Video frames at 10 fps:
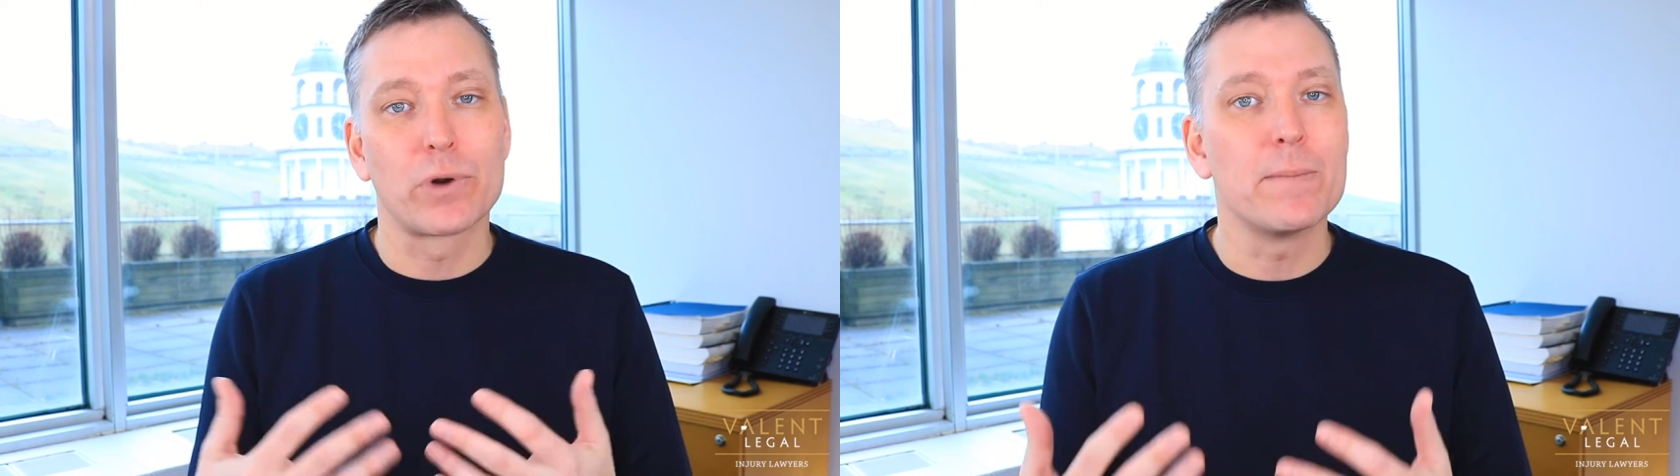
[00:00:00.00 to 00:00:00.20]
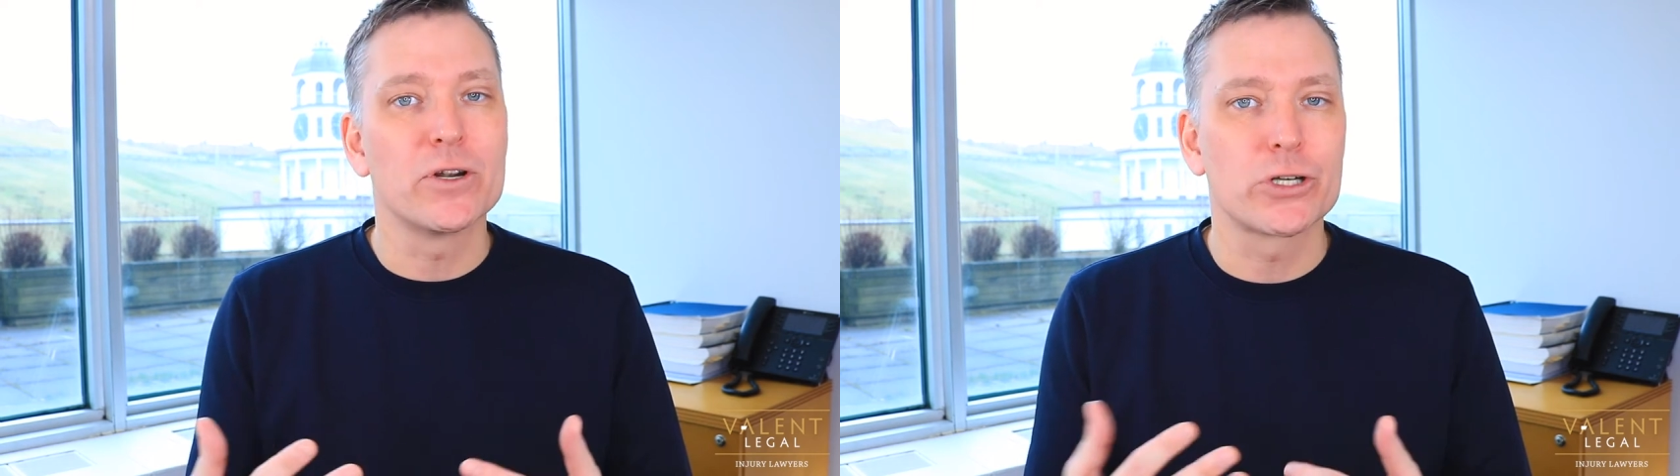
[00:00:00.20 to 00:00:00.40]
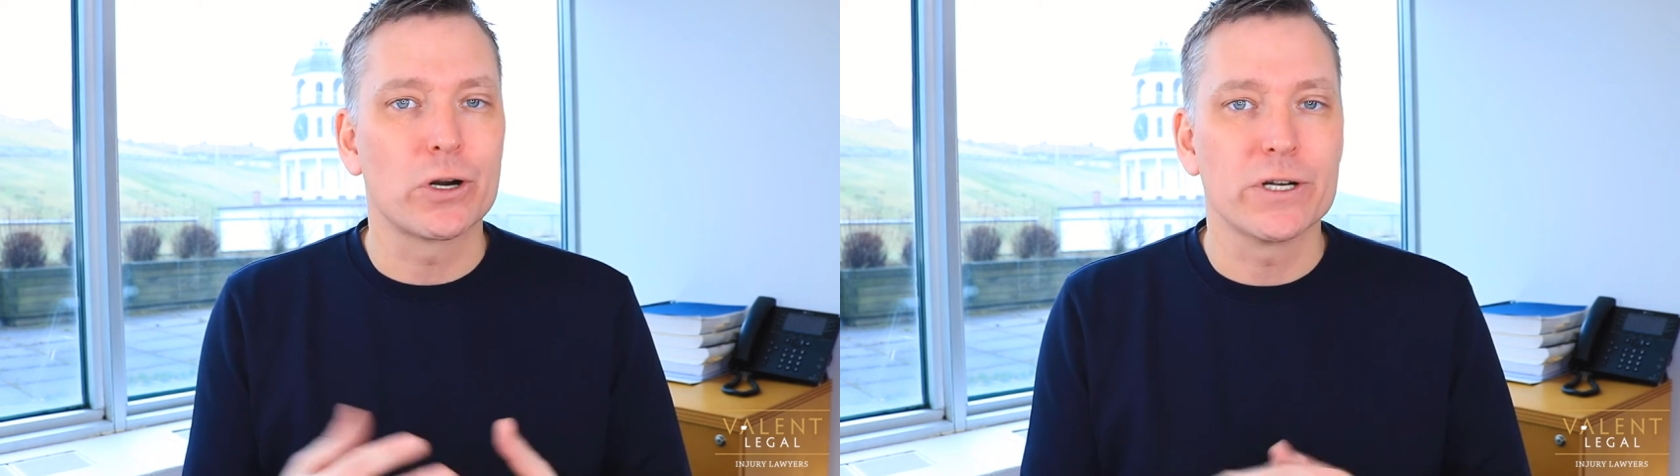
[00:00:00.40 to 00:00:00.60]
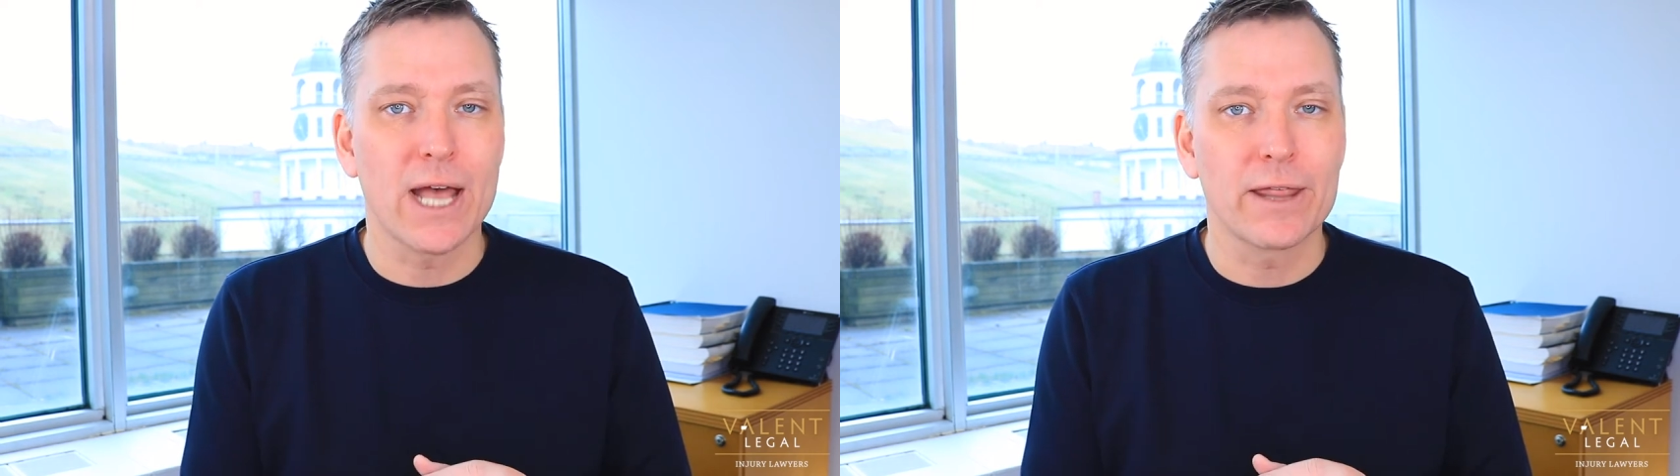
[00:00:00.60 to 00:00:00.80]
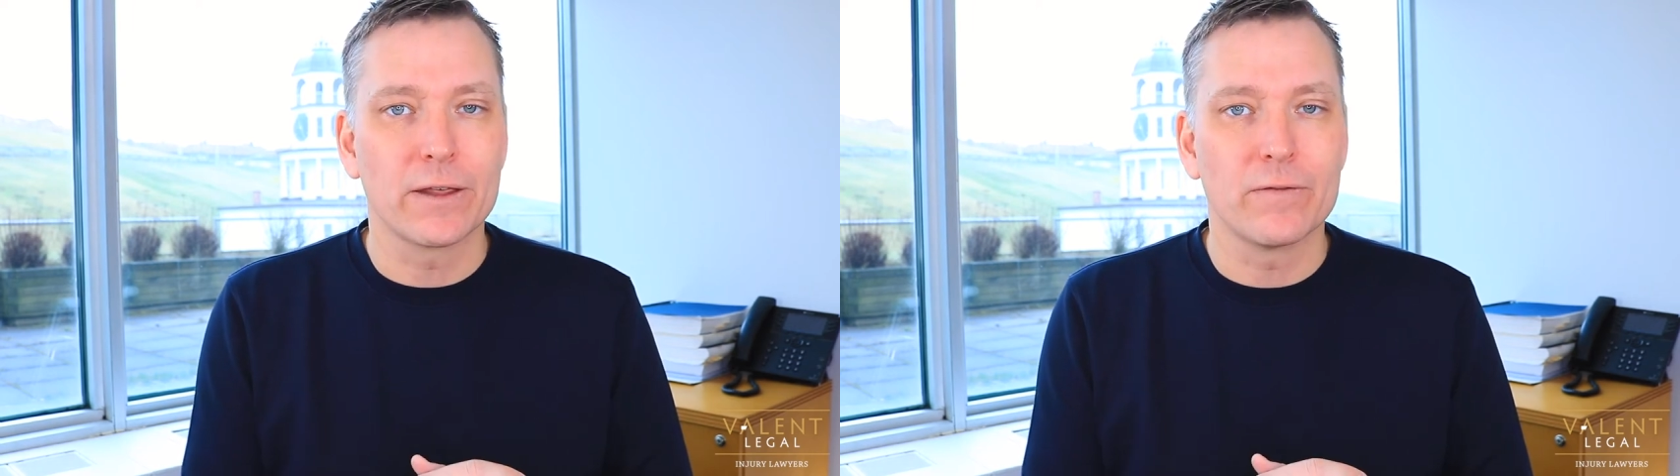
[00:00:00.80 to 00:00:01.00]
premature
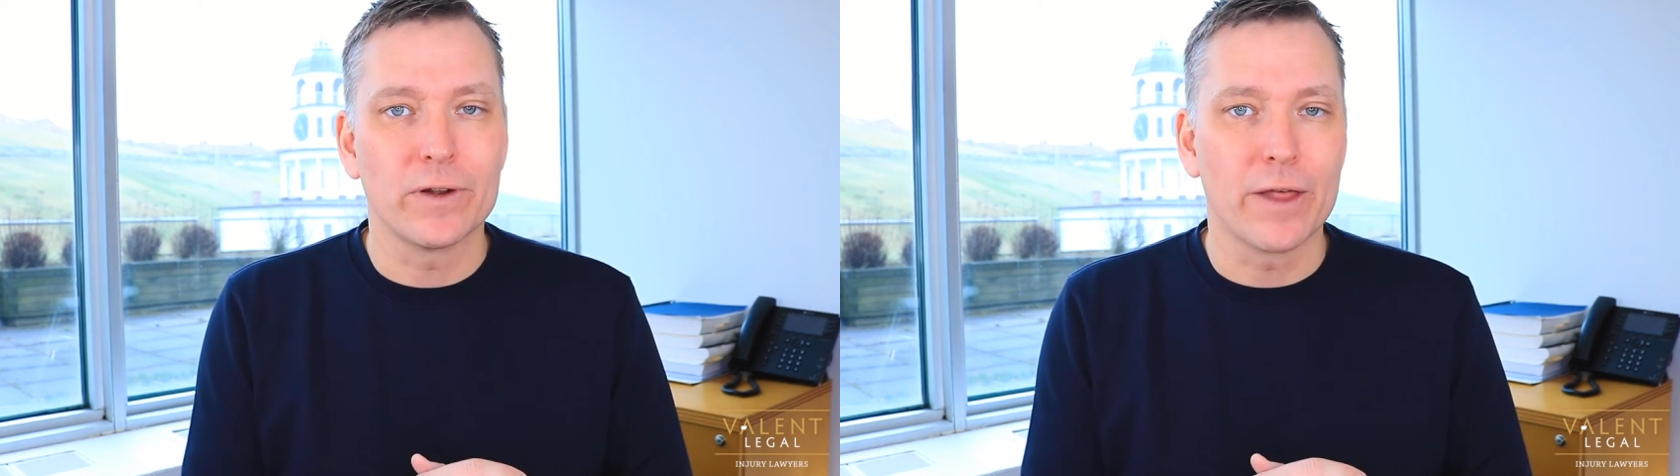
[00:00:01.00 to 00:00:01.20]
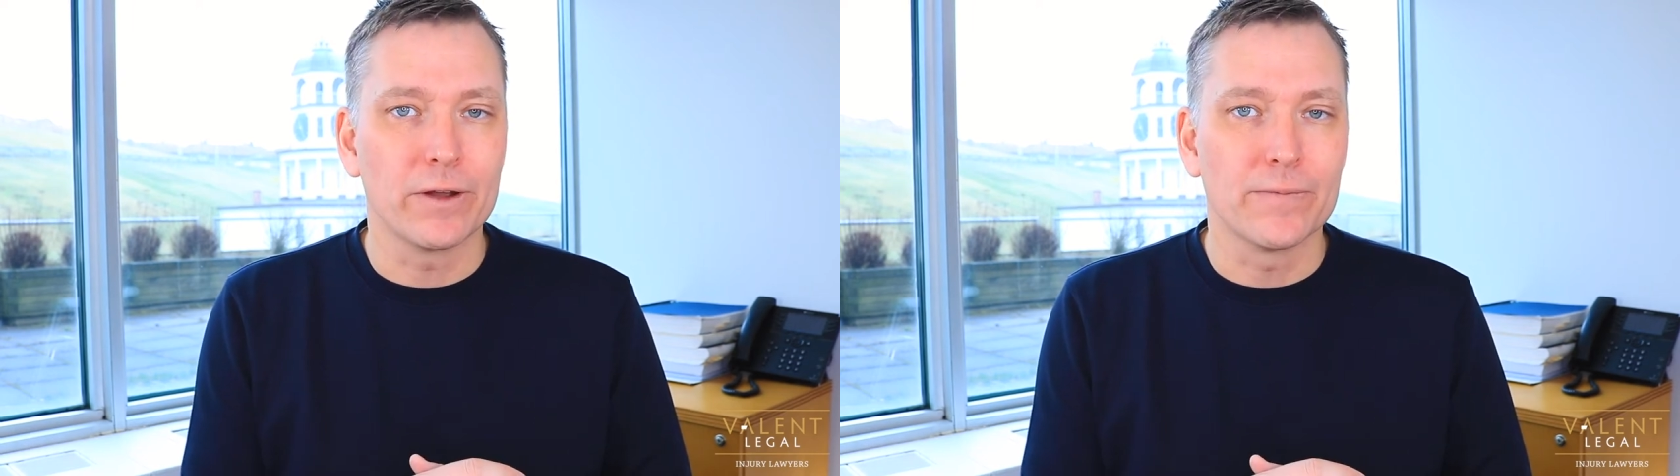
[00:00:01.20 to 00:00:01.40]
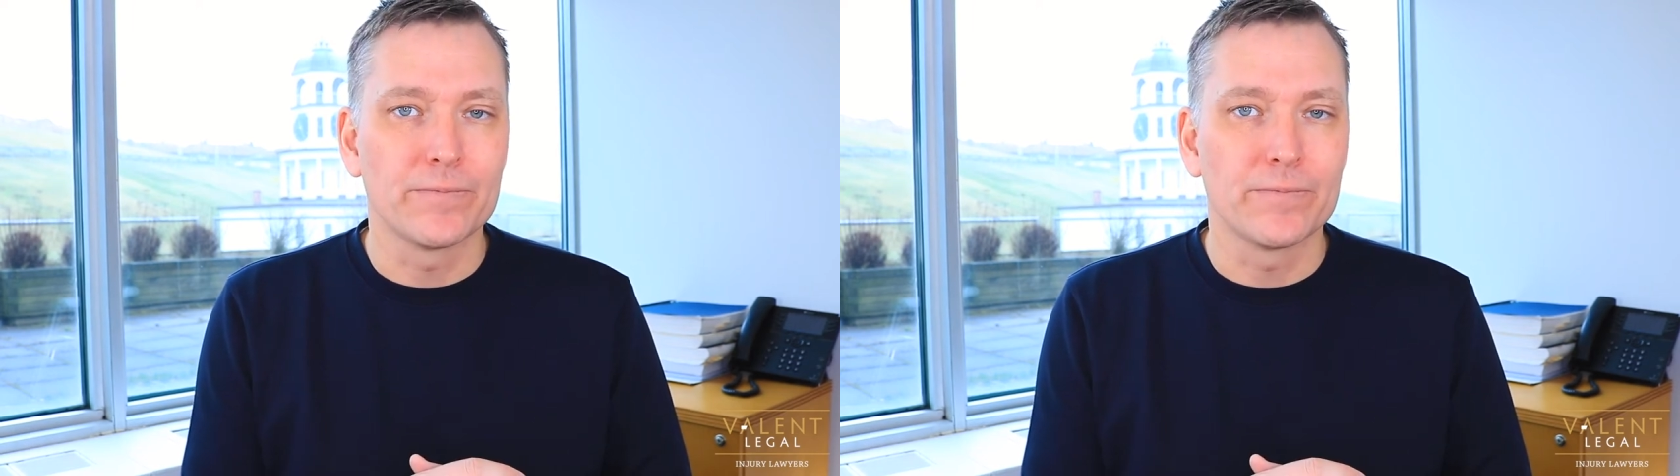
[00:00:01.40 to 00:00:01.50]
death of another.